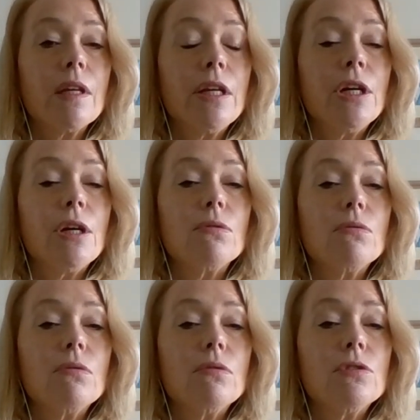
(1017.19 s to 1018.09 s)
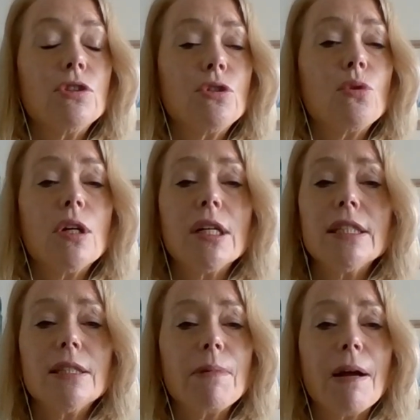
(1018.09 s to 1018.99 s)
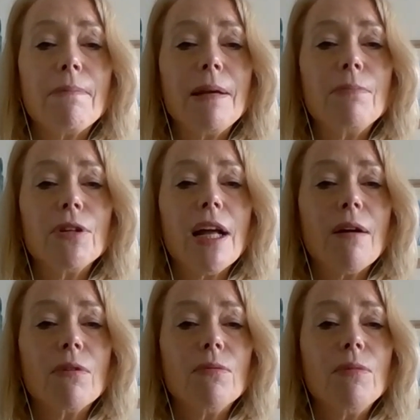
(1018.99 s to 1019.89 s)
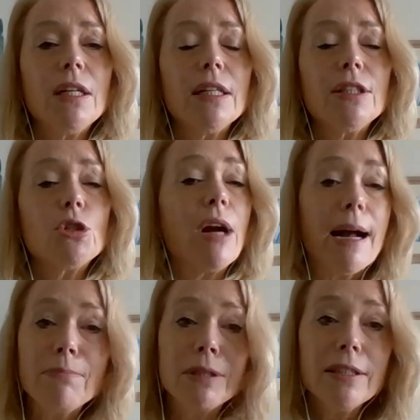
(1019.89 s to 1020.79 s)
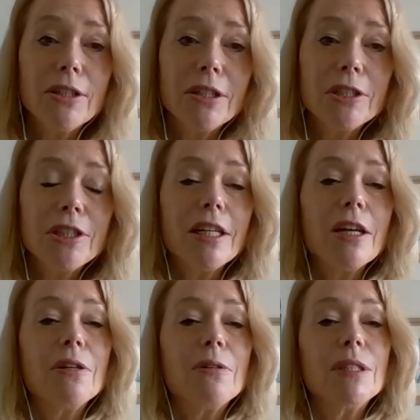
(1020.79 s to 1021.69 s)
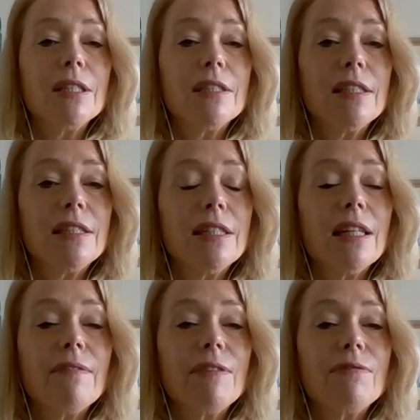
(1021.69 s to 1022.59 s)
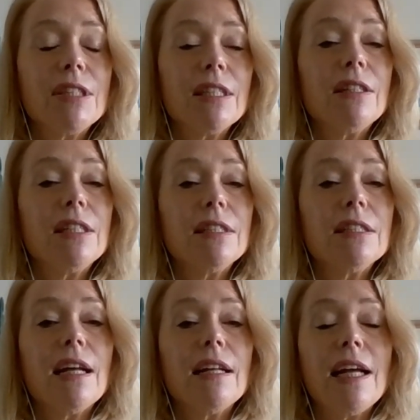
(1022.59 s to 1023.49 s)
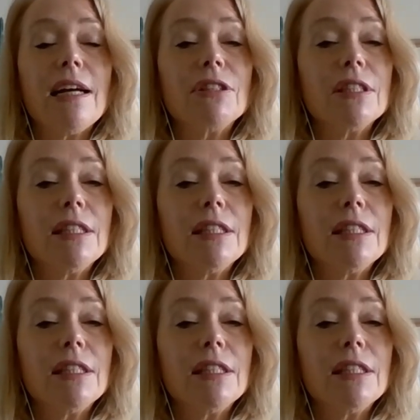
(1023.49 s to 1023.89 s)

you know, stories about people that were really trapped in their nursing homes and assisted living facilities, not allowed to